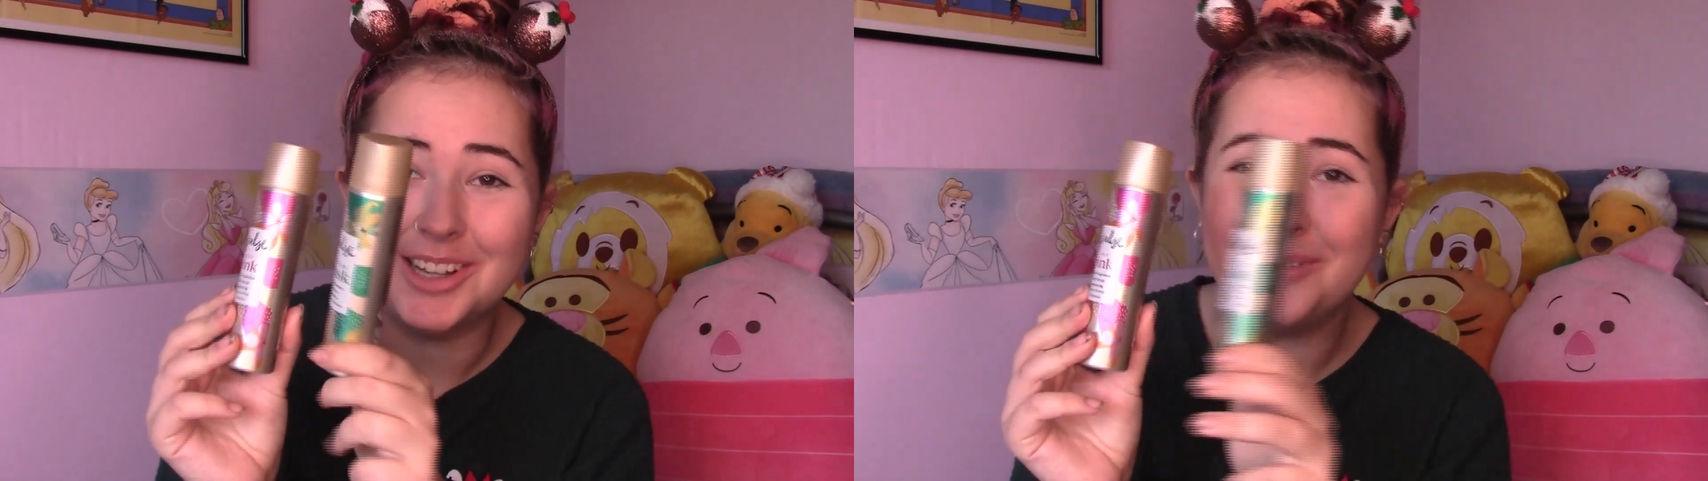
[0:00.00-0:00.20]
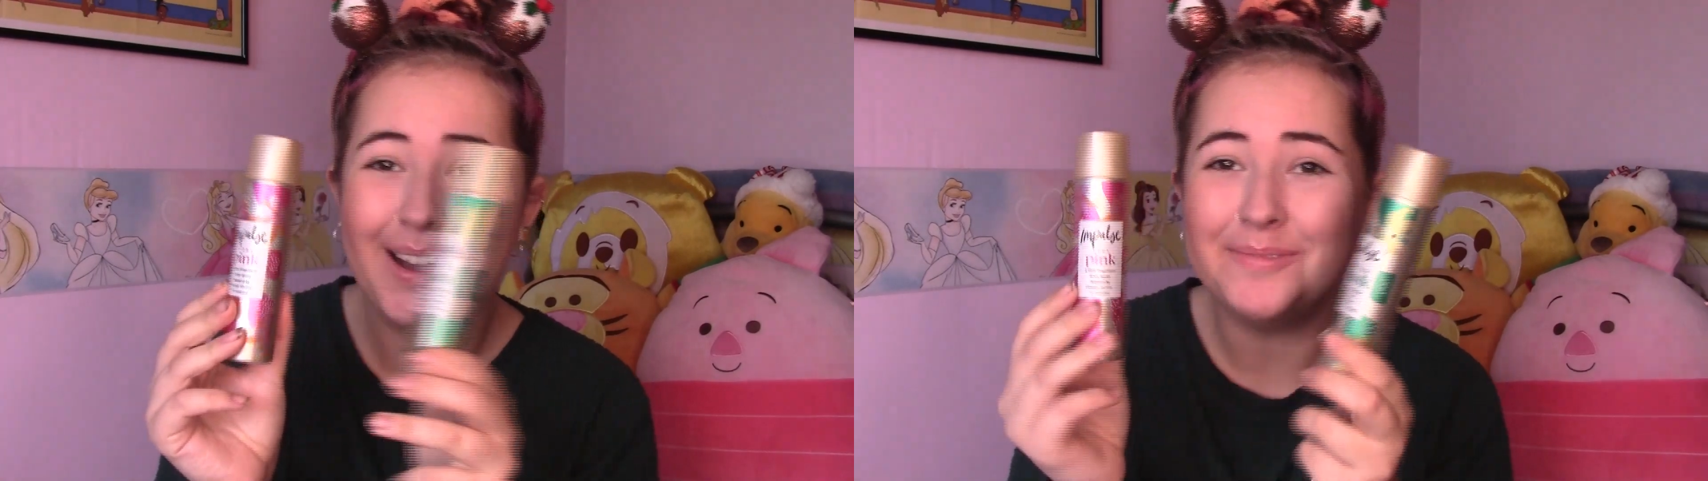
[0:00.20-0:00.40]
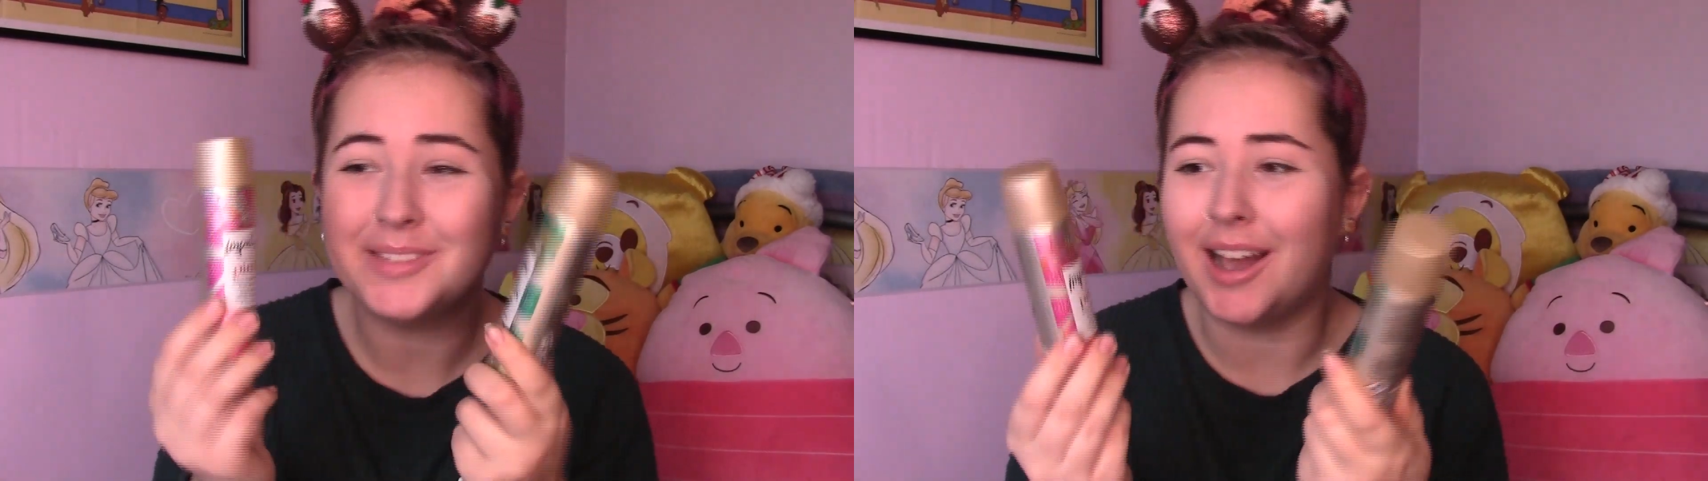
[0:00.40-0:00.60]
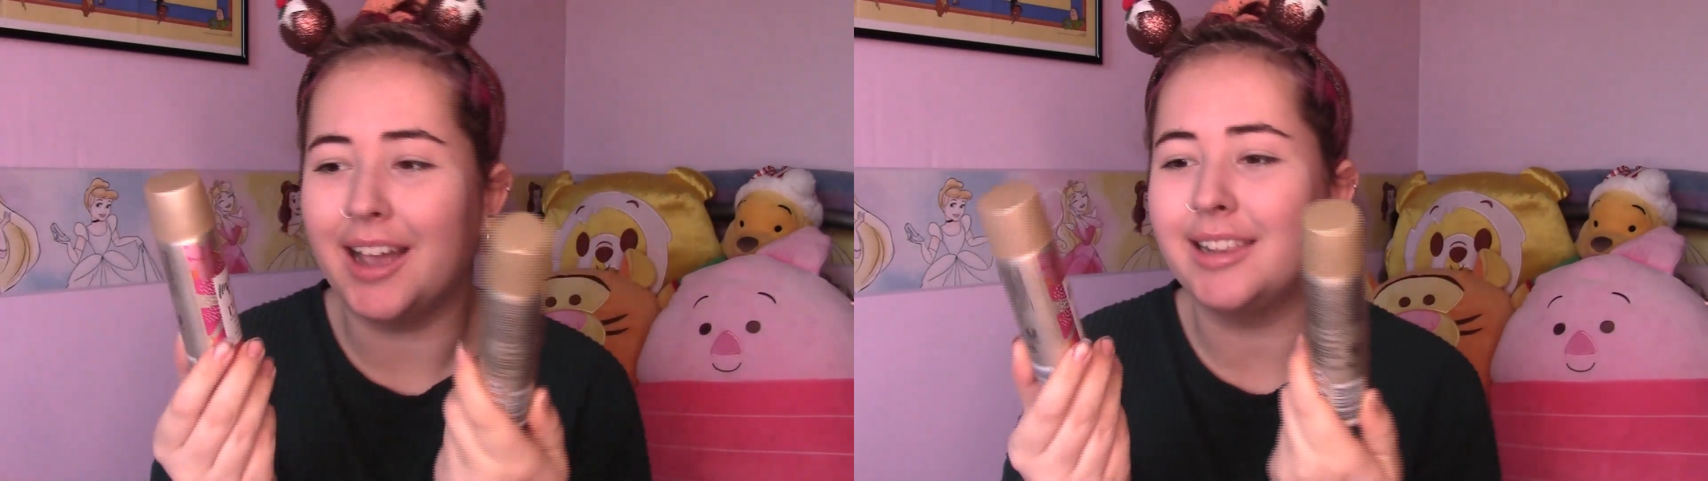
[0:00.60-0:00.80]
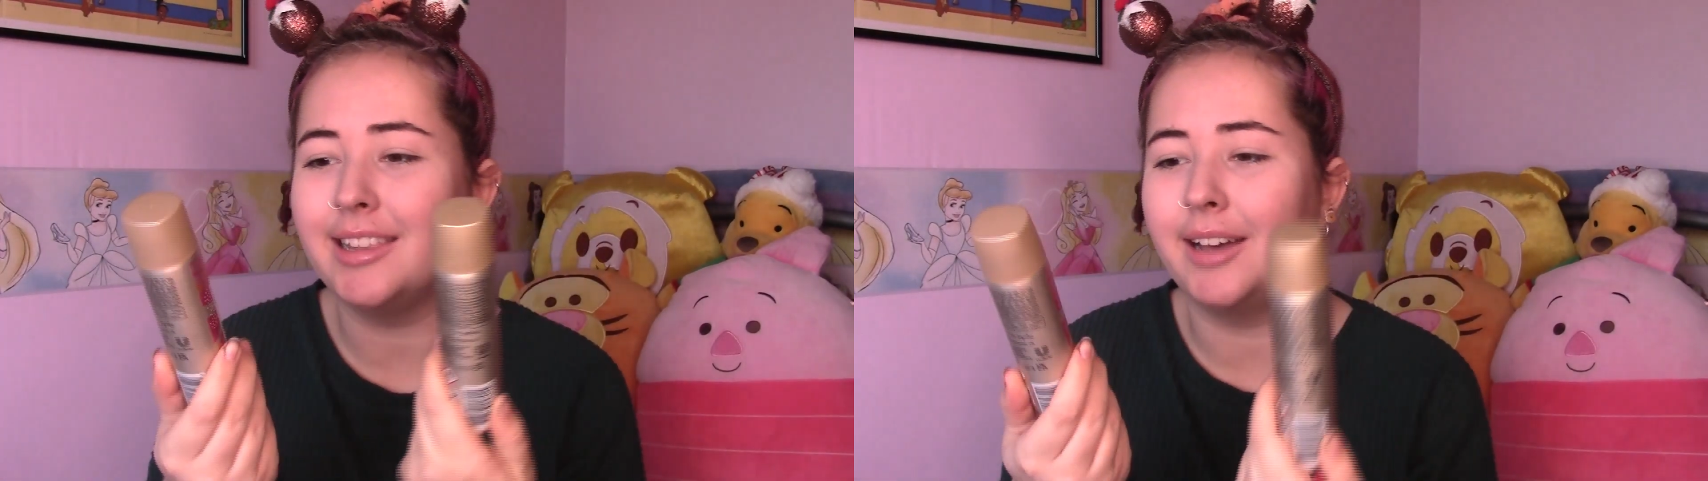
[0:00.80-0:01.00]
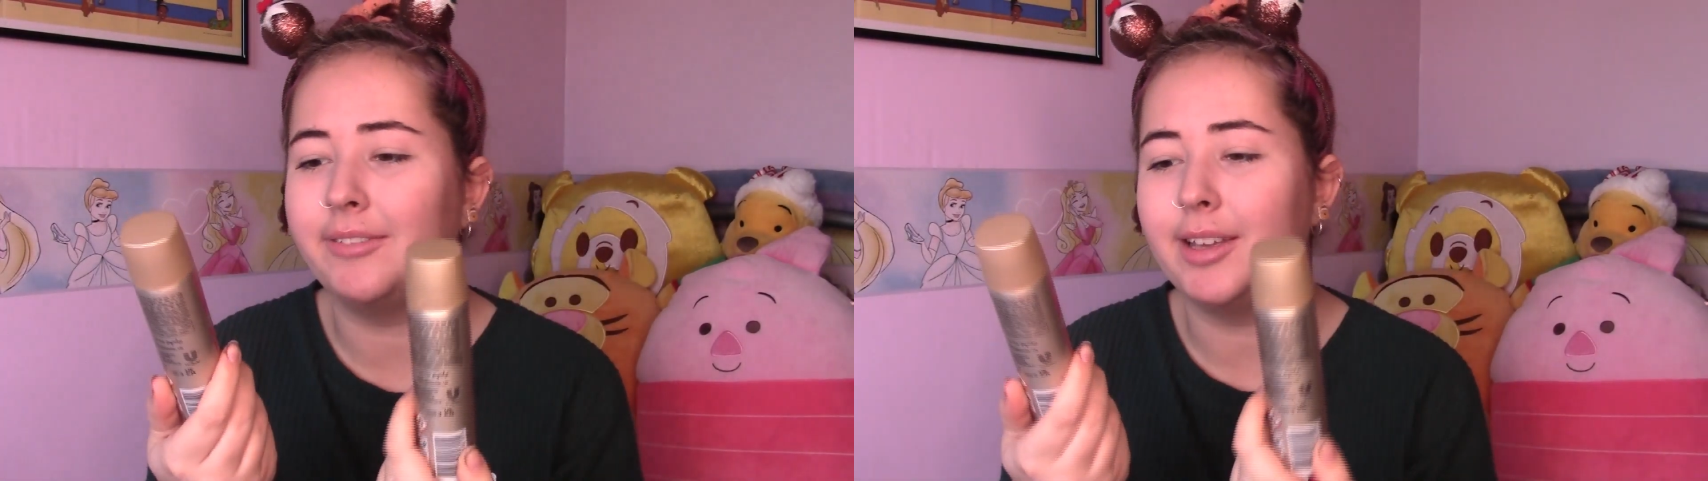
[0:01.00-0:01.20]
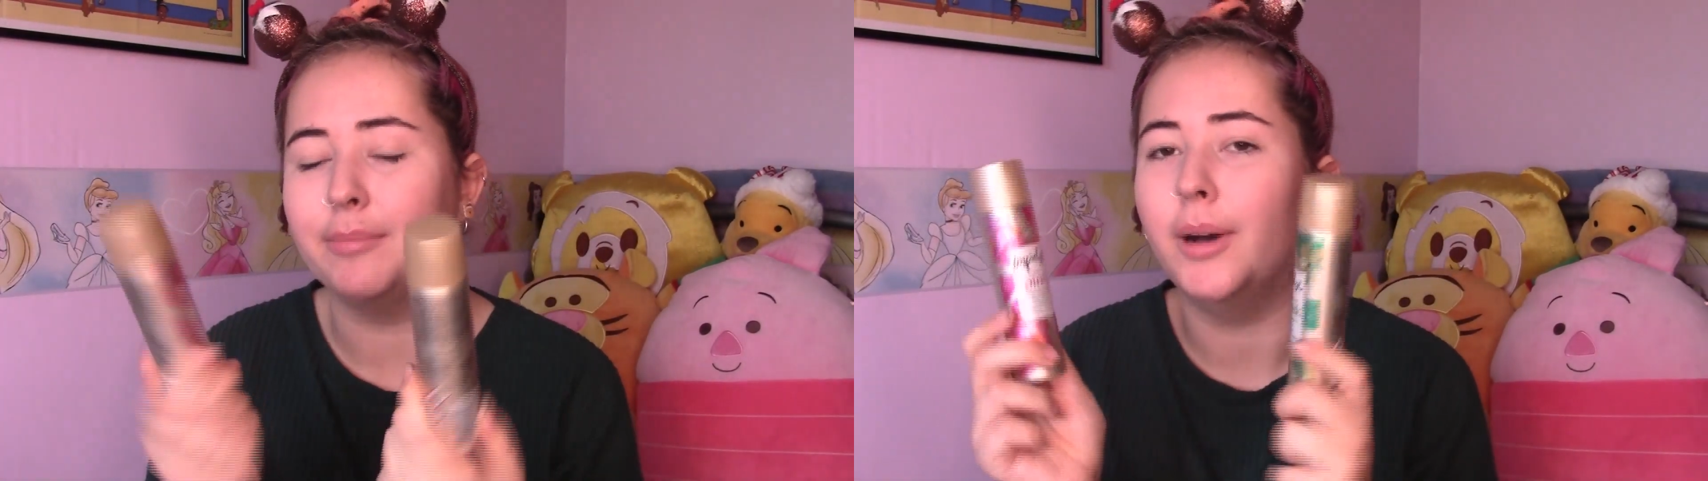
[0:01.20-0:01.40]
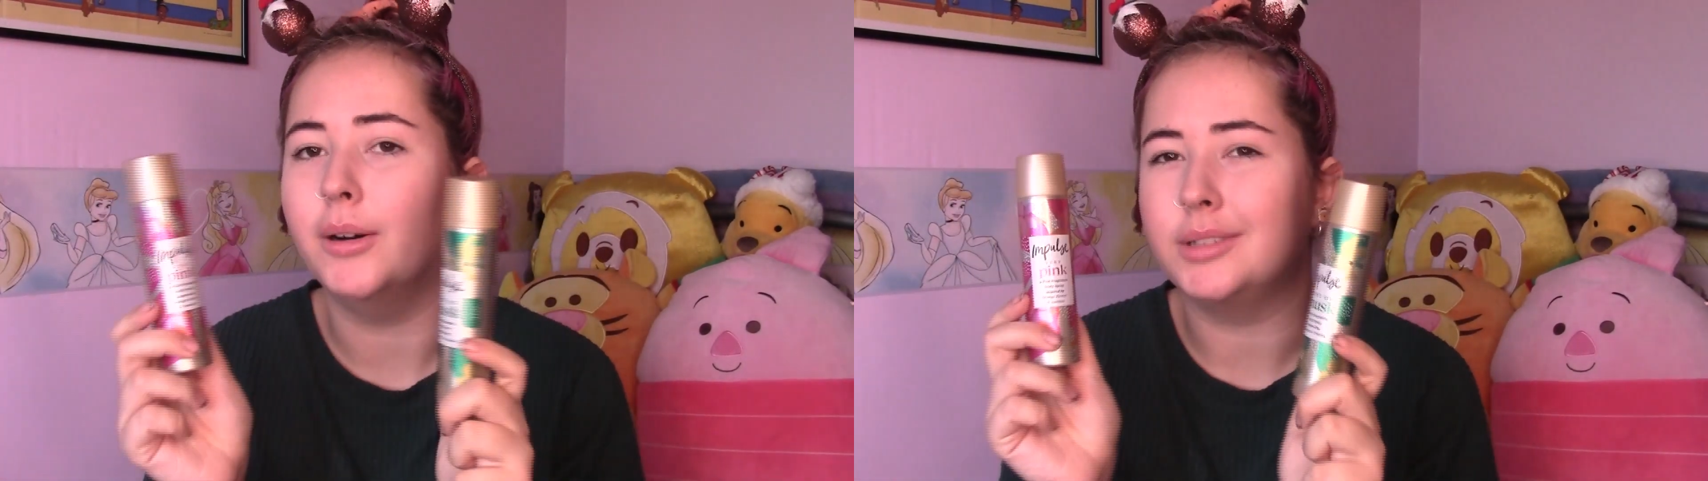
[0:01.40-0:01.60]
top-ups. I love
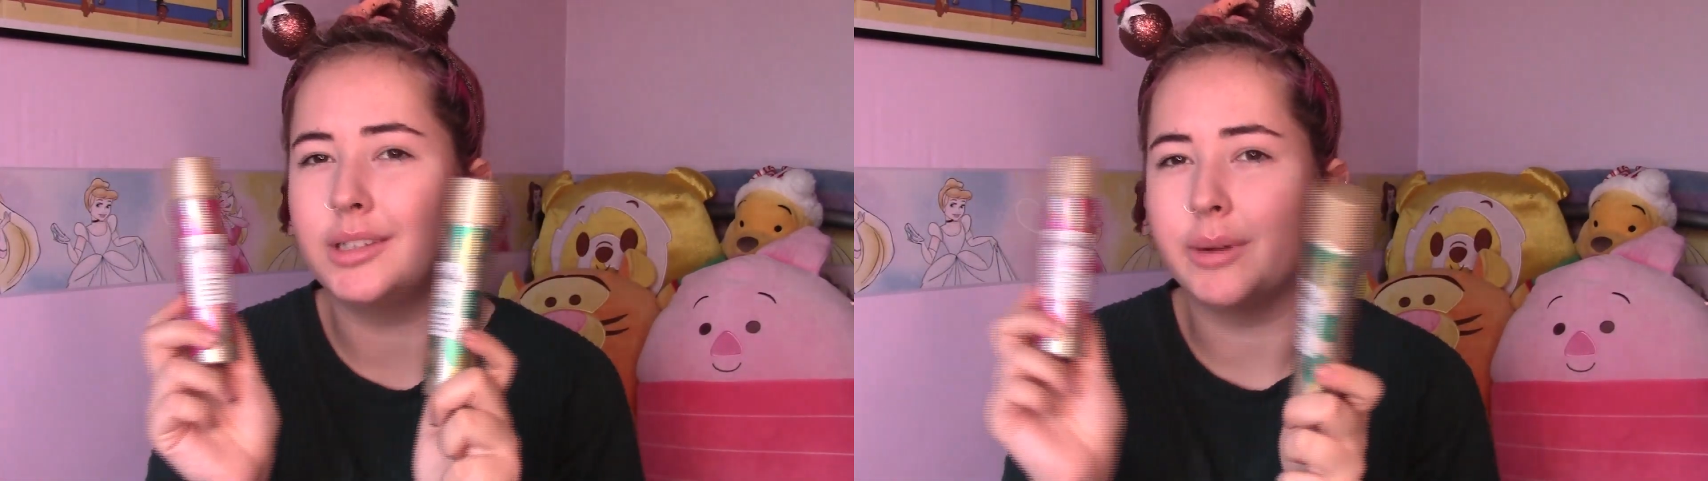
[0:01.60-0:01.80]
Impulse.